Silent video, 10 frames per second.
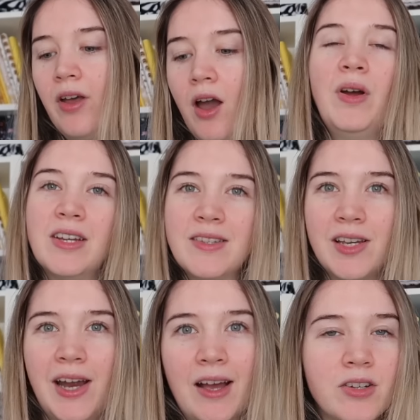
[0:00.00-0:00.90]
I went
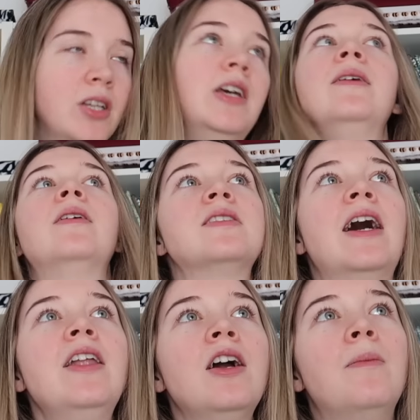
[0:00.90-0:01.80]
yesterday actually because I
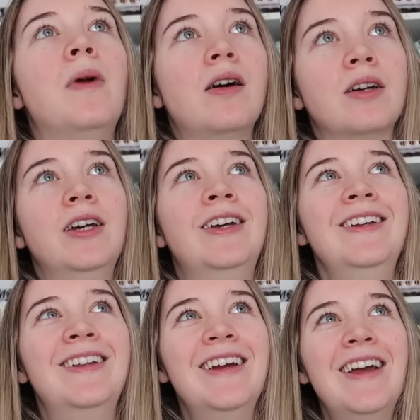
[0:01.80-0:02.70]
had like a market.